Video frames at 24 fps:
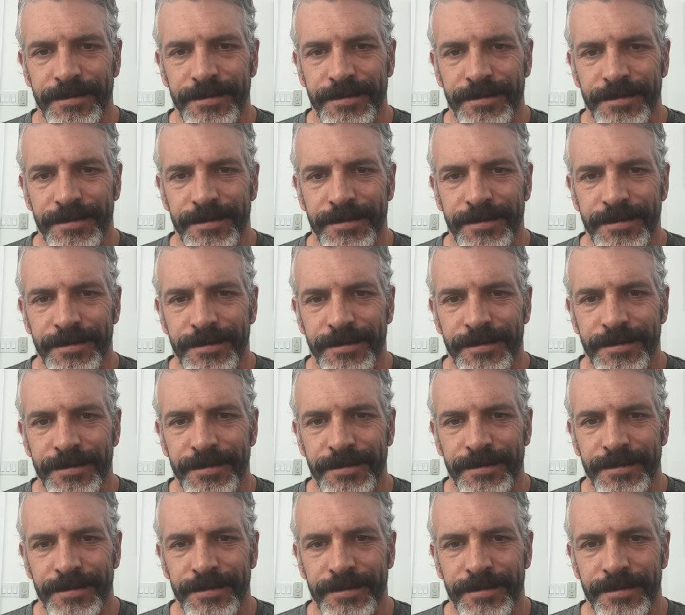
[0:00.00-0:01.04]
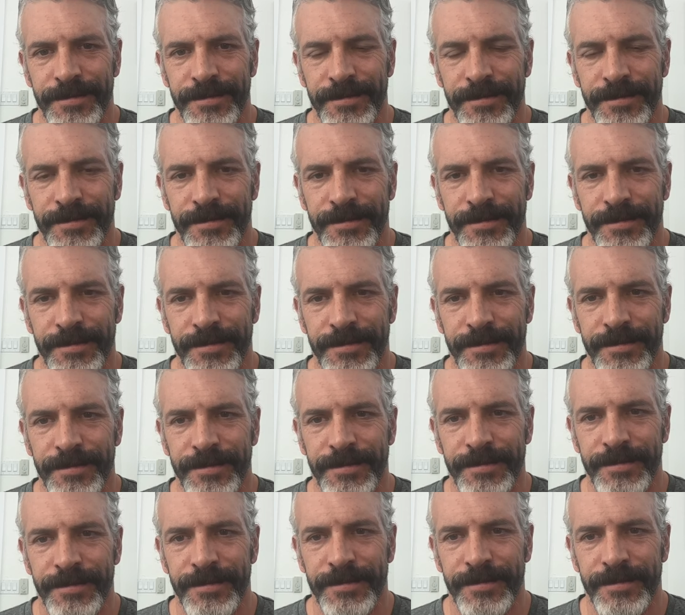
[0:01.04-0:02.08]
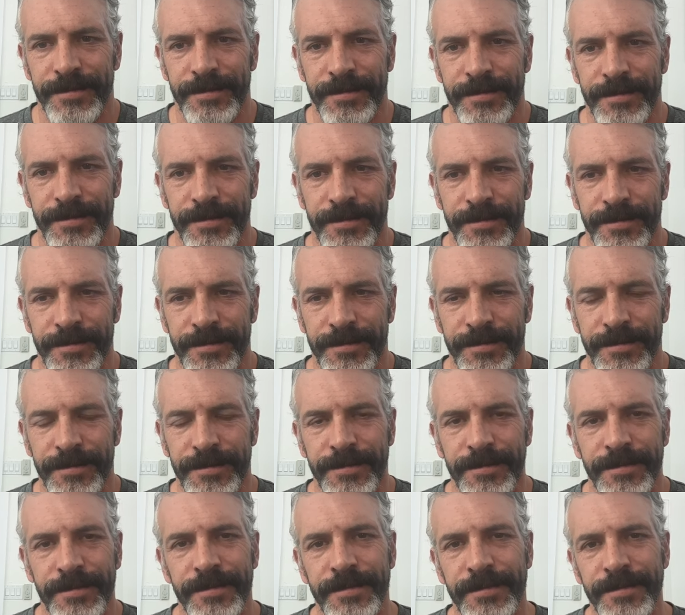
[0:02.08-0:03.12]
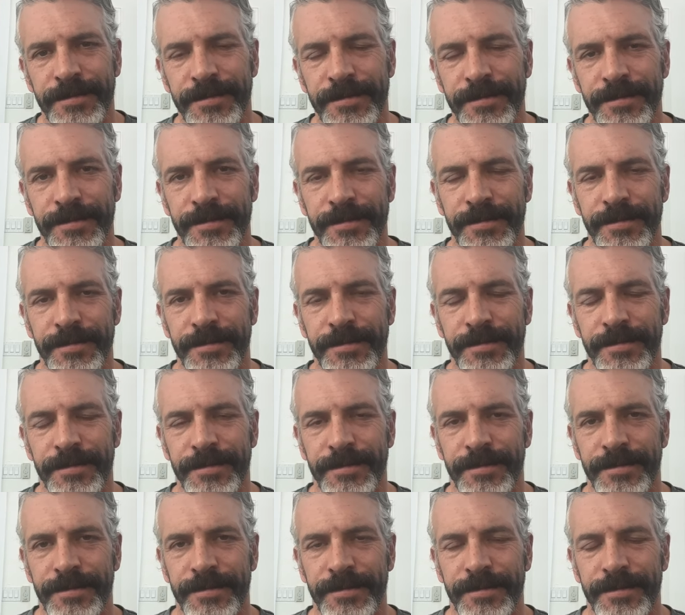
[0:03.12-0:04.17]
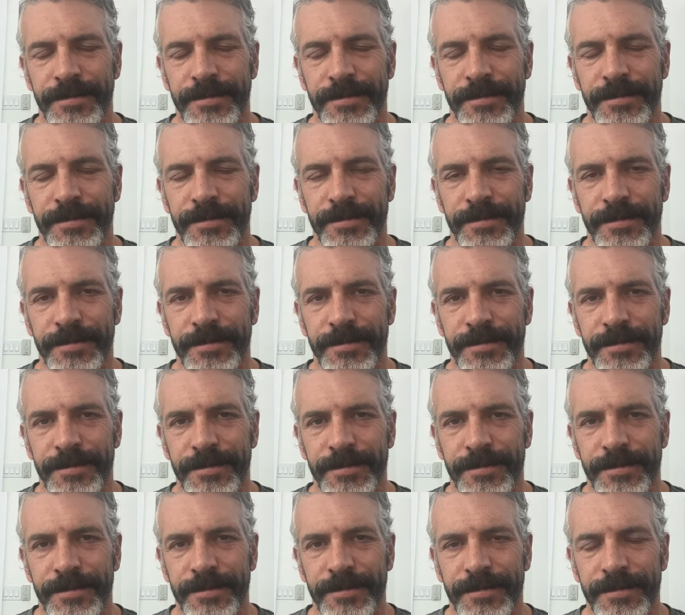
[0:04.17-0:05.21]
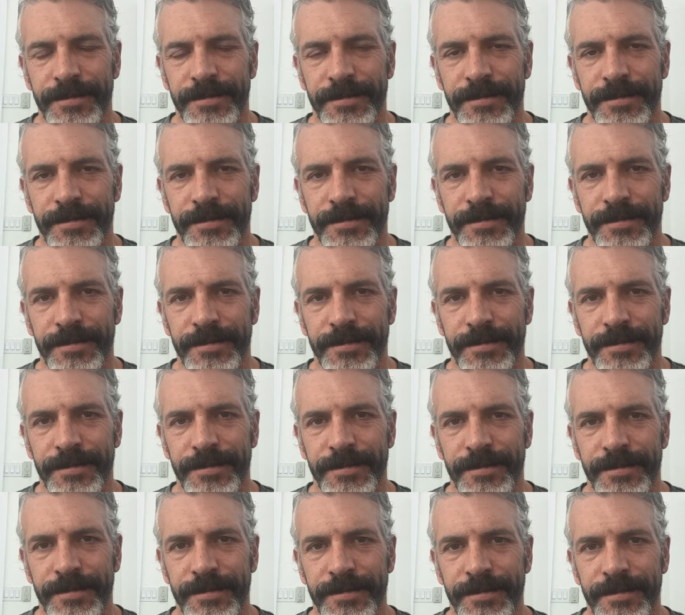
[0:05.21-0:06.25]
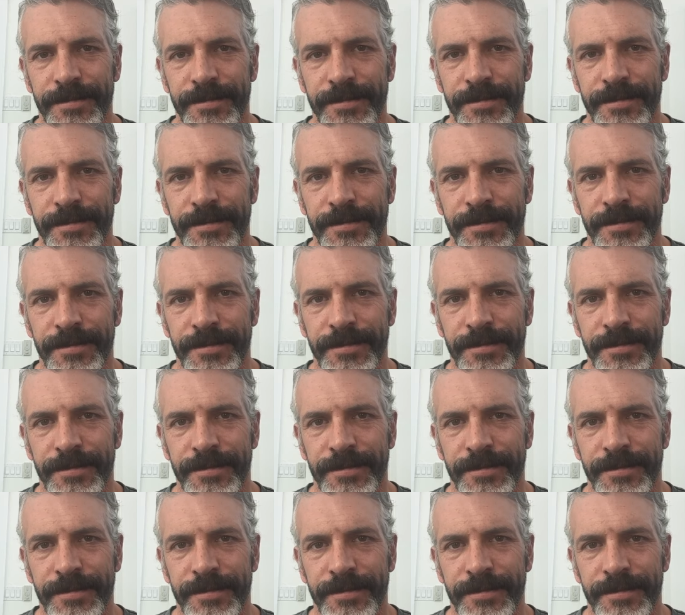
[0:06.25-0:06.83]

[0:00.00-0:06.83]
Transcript: (not speaking)